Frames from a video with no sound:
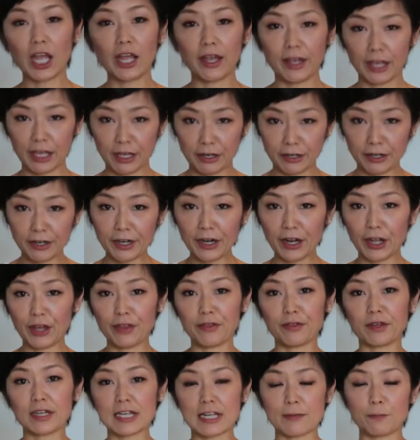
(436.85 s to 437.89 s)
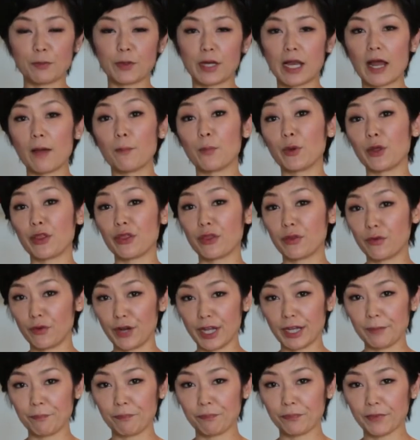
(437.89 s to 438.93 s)
Here is the tip number
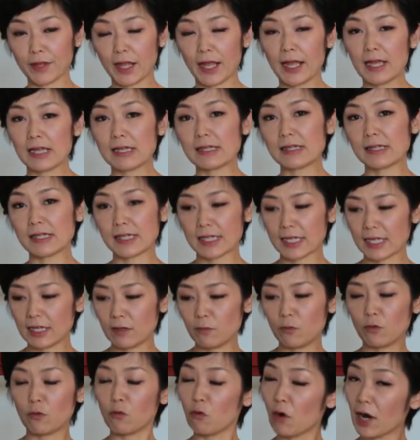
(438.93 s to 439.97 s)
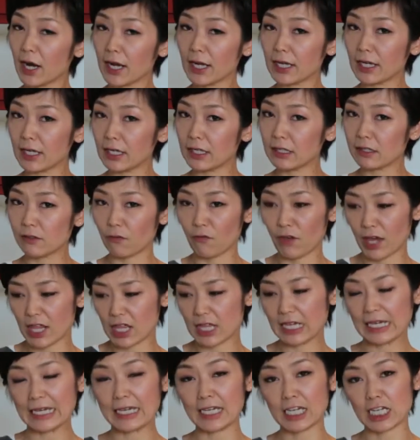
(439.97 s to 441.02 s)
3. Steam rice with
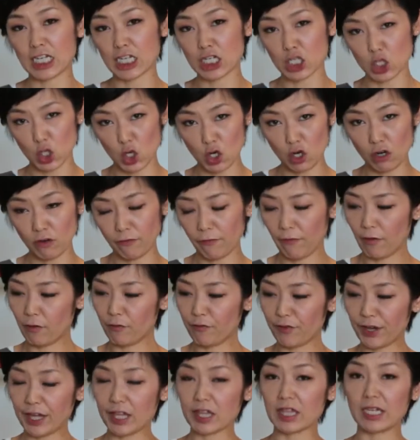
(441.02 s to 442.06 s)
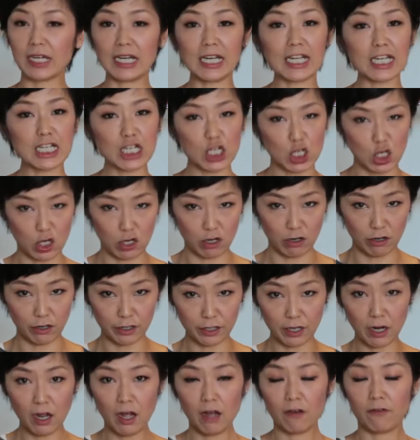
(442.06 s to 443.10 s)
heat off with lid
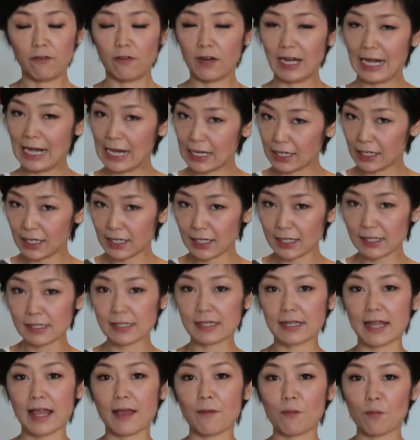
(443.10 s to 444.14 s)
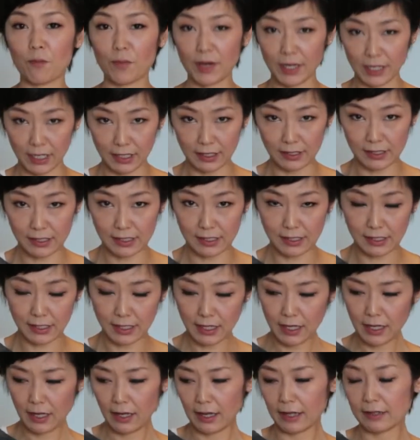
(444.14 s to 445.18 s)
on for at least 10 minutes.
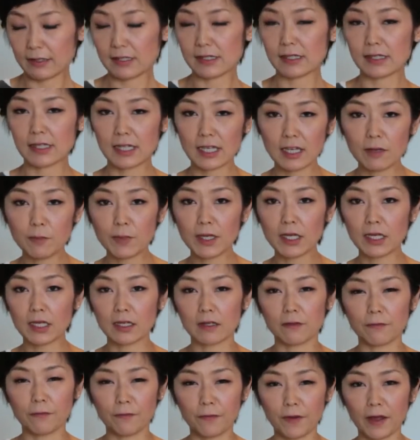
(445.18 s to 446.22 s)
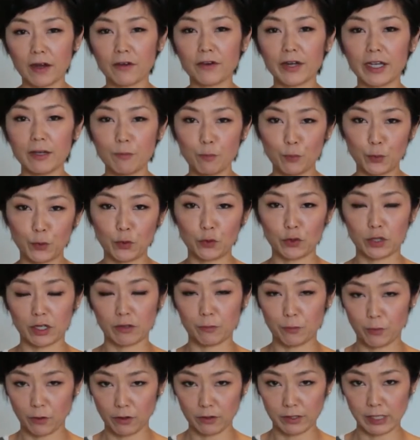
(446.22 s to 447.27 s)
And steaming is a very important
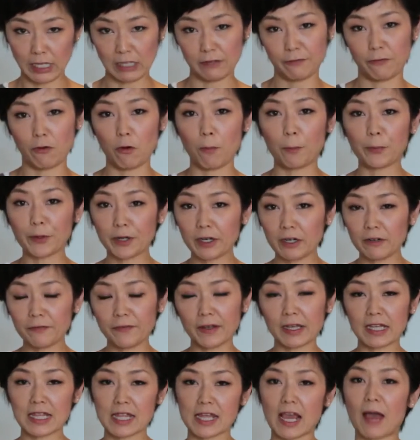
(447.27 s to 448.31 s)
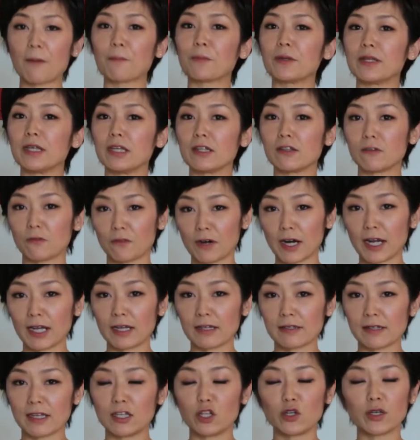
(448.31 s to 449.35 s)
process for perfect Japanese rice,
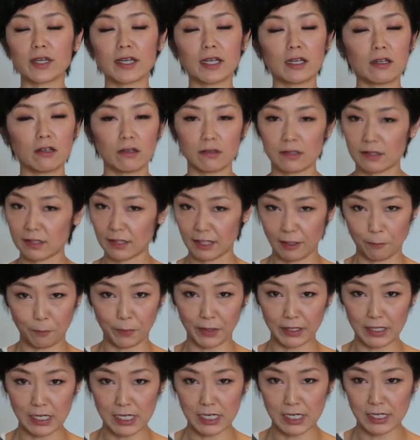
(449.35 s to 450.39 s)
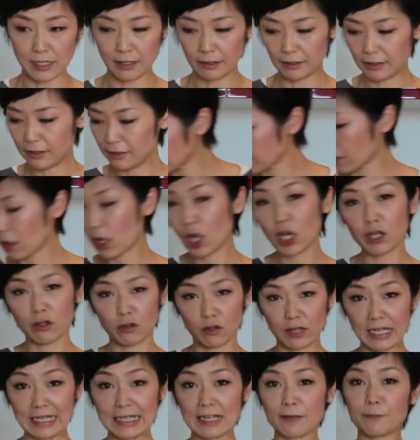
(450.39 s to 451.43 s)
and you cannot skip it. So
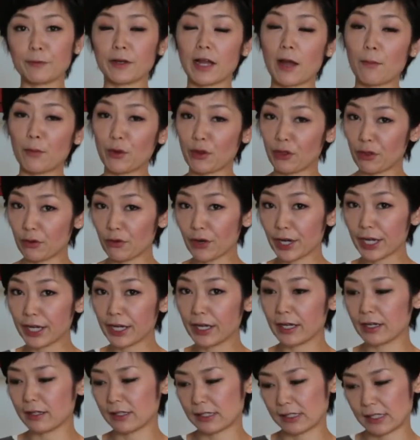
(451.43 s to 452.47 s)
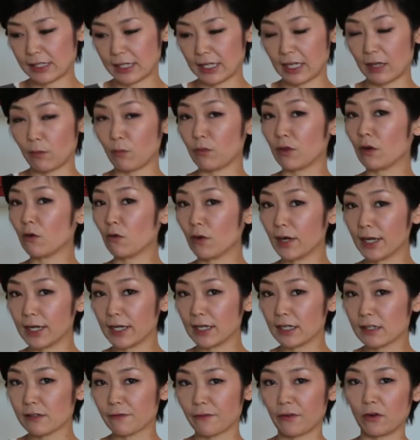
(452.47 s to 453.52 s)
the tip number 3 is steam the
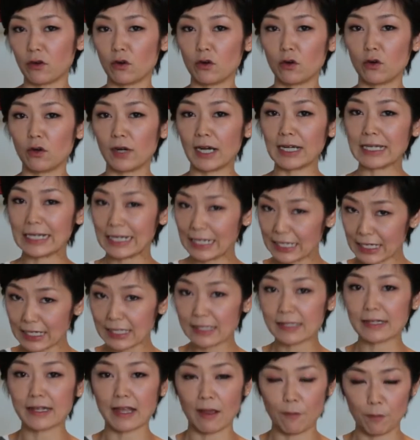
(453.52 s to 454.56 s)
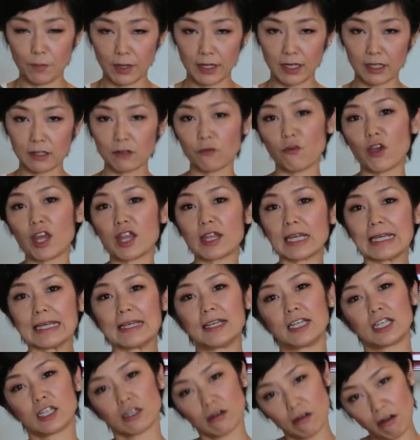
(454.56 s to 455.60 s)
rice for at least 10 minutes with the
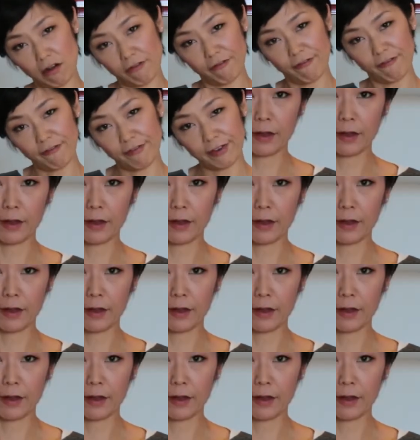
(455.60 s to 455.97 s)
heat off.